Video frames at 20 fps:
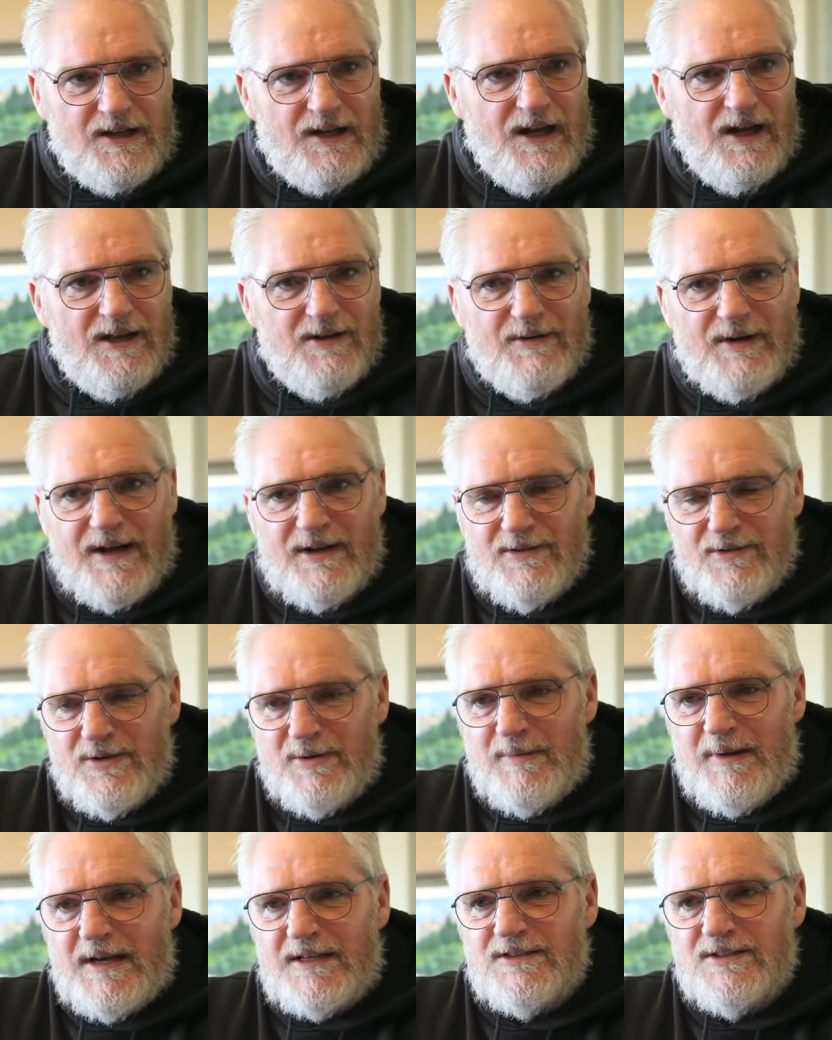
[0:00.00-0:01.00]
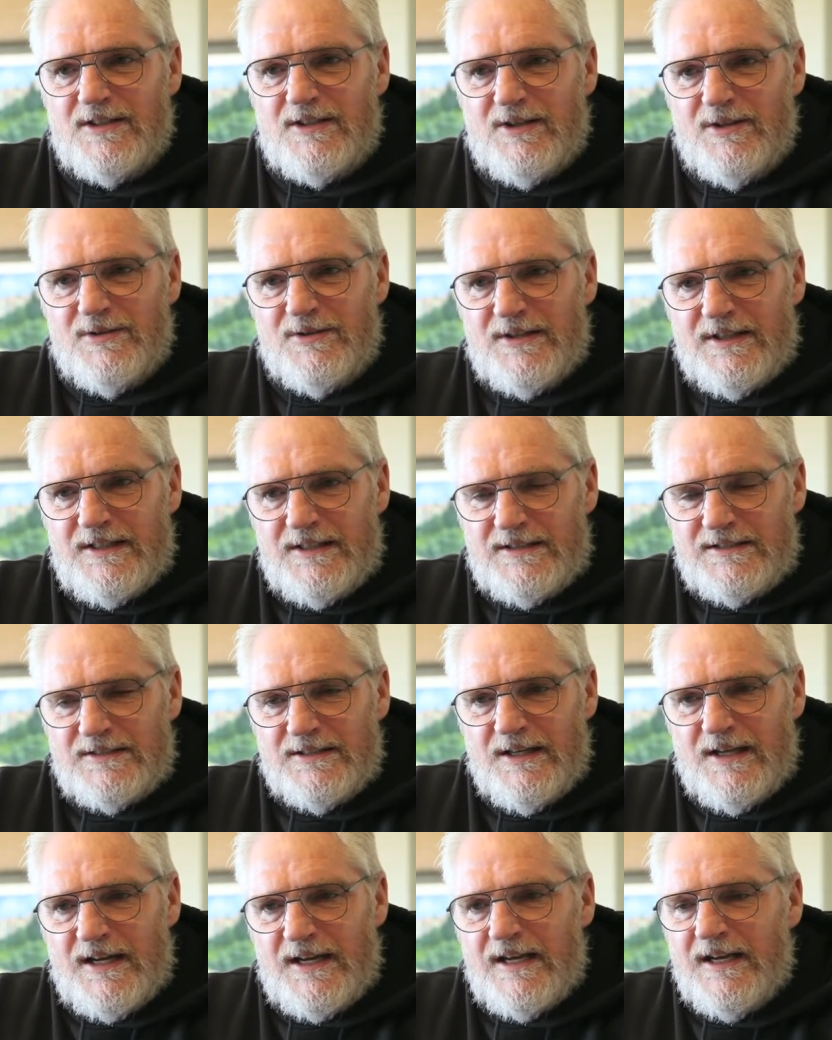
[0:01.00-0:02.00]
Colorado, New Mexico that he's
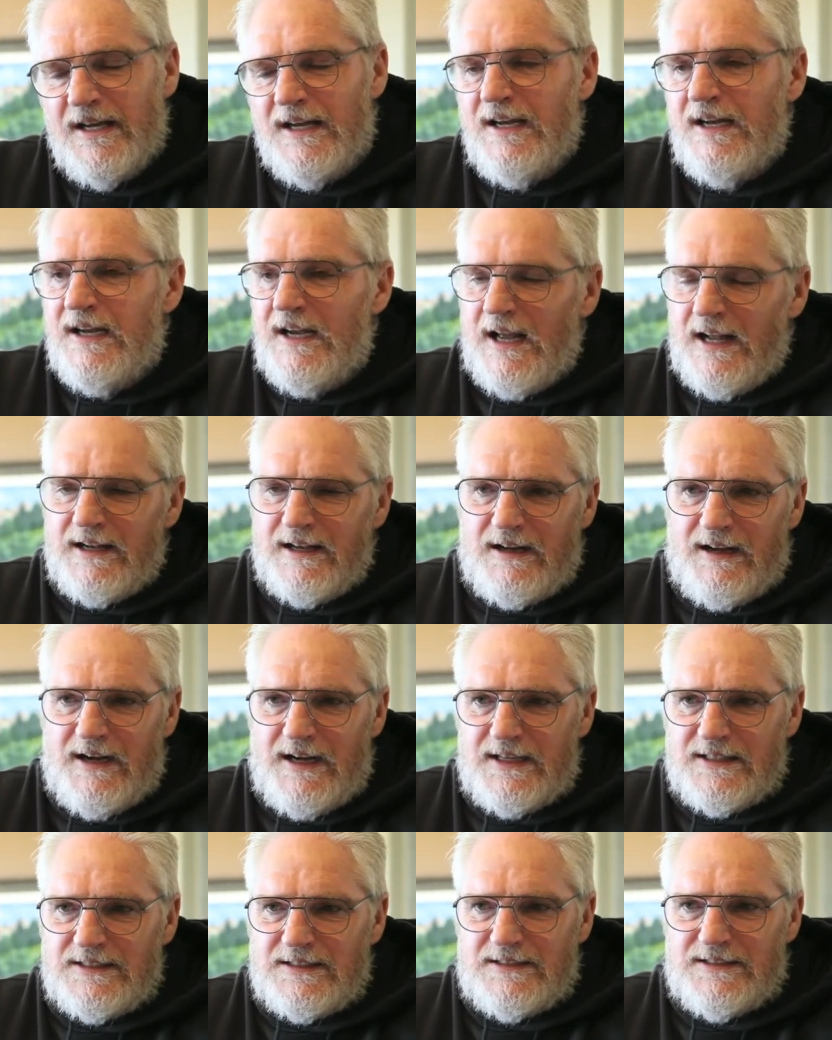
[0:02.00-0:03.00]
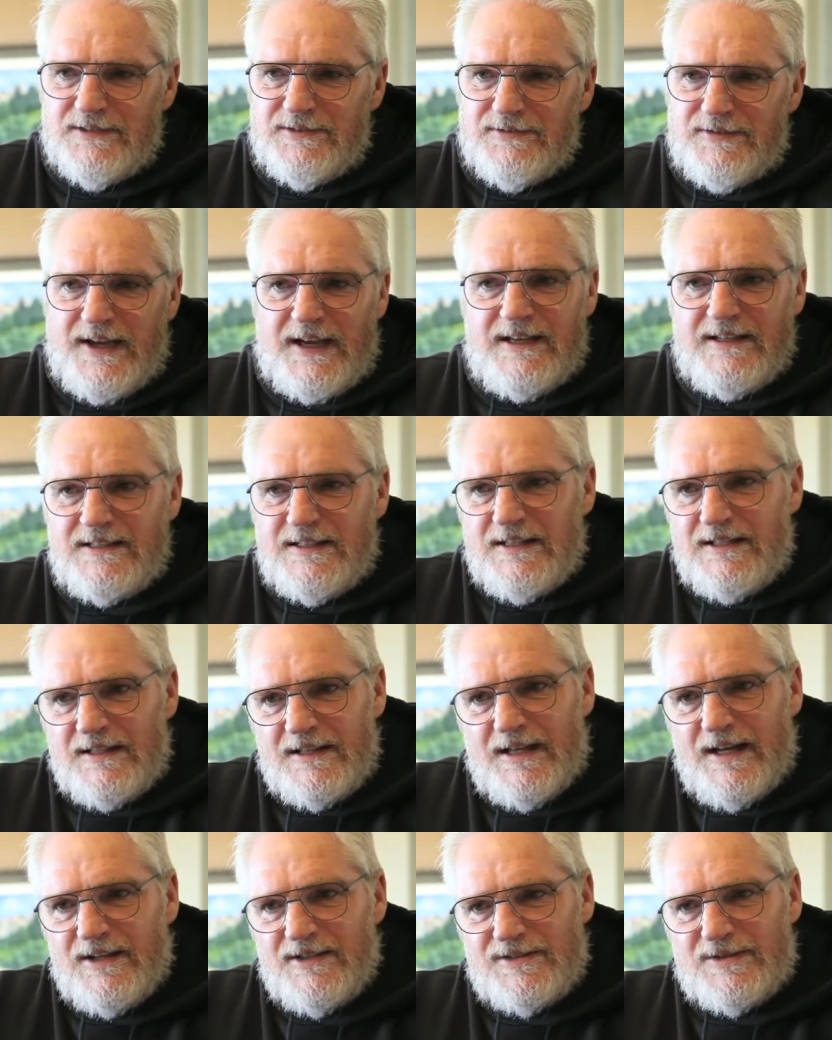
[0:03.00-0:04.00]
on at a cost of
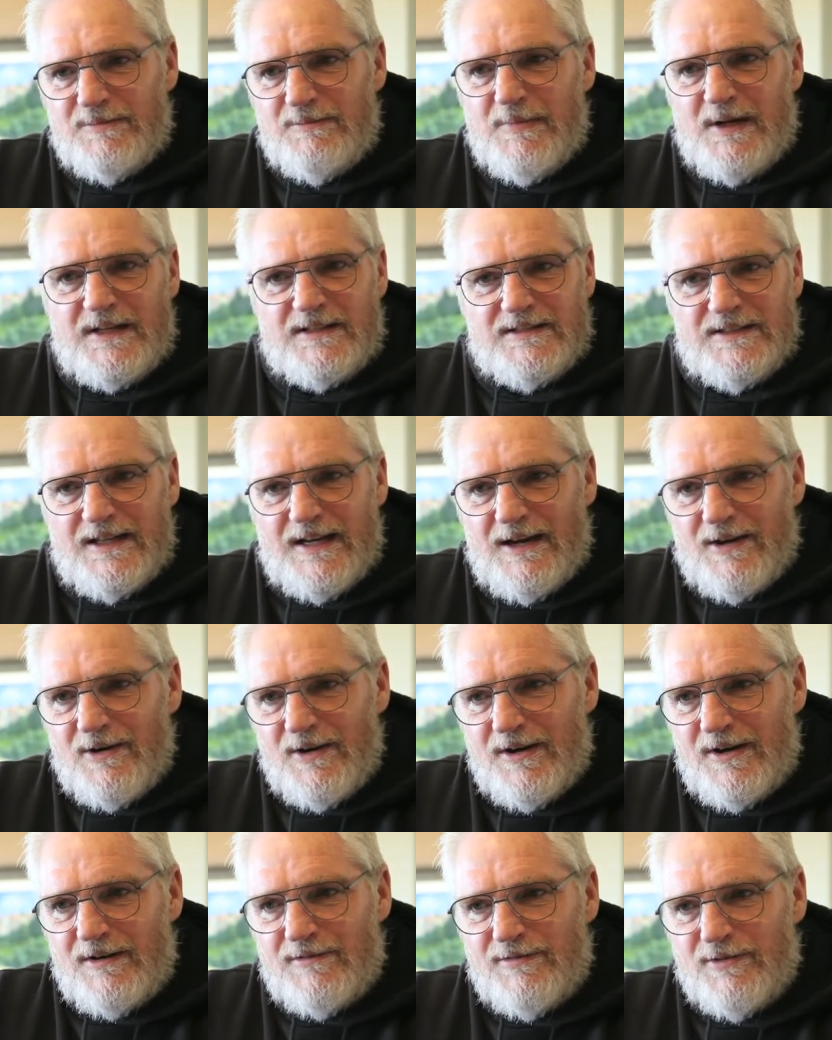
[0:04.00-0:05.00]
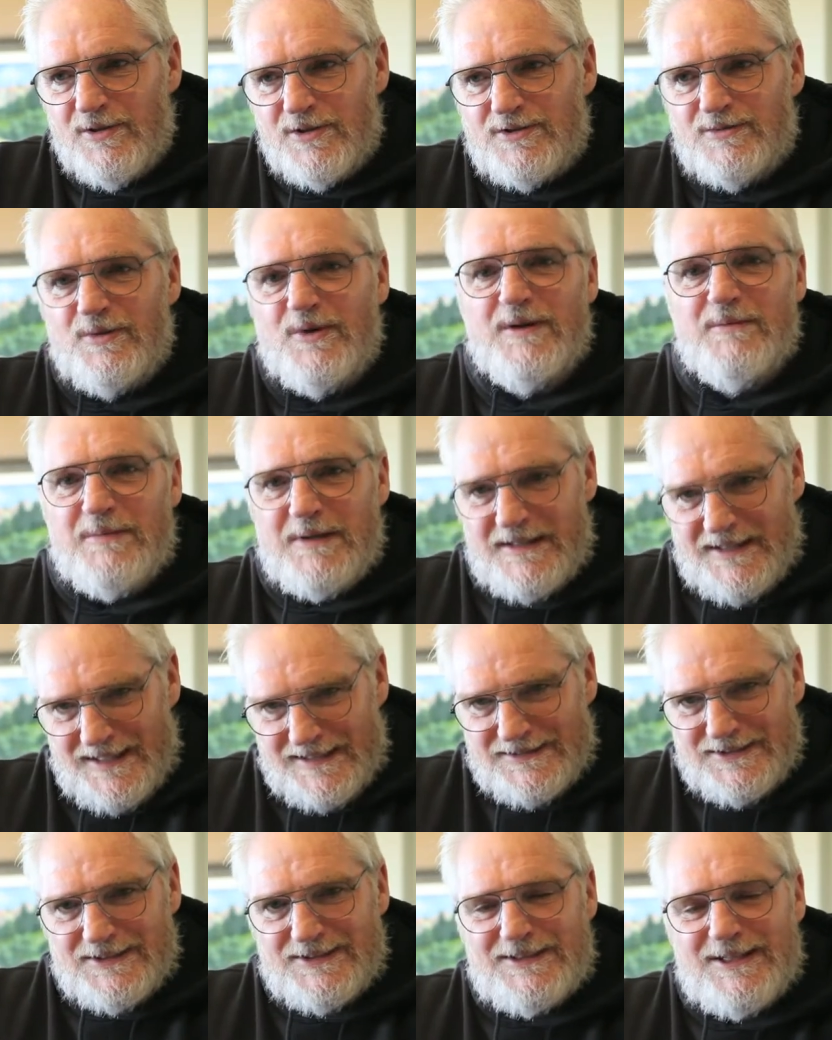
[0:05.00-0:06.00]
$18,000 an hour in Air Force One, but
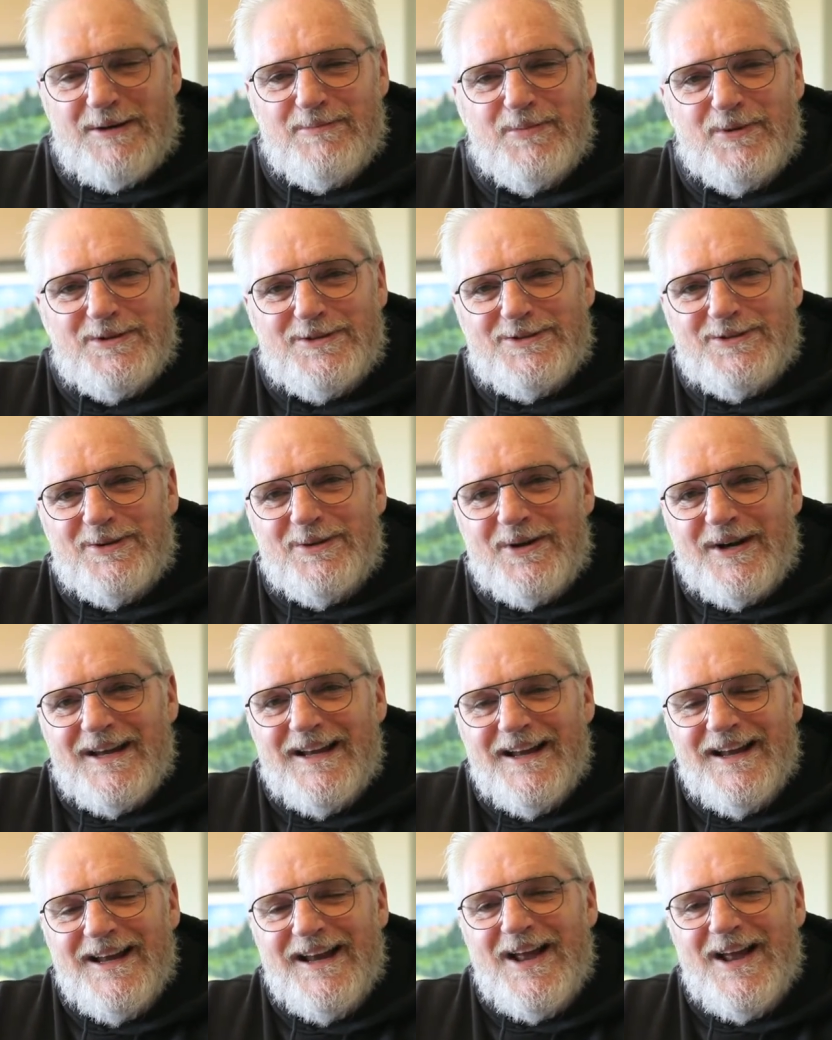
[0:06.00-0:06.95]
that's a separate story.